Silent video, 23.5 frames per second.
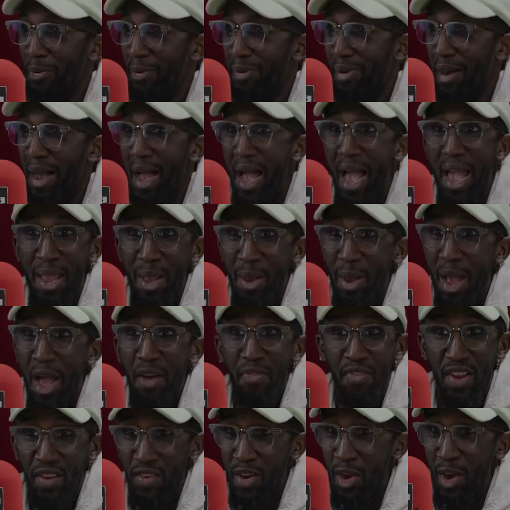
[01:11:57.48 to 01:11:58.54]
I, I've
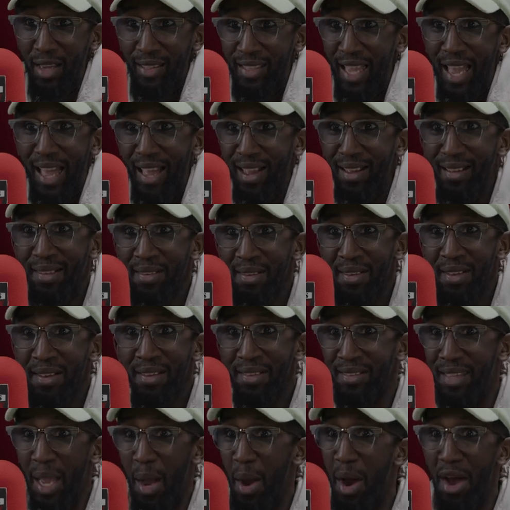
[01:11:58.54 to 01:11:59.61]
never yeah, heard yeah, that. I've never heard that
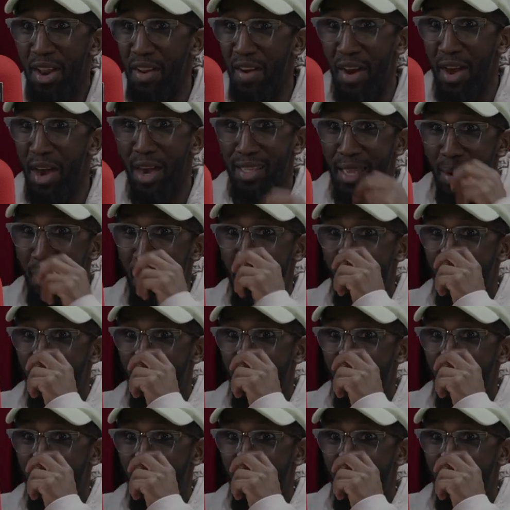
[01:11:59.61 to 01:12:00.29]
one. I've never heard that one,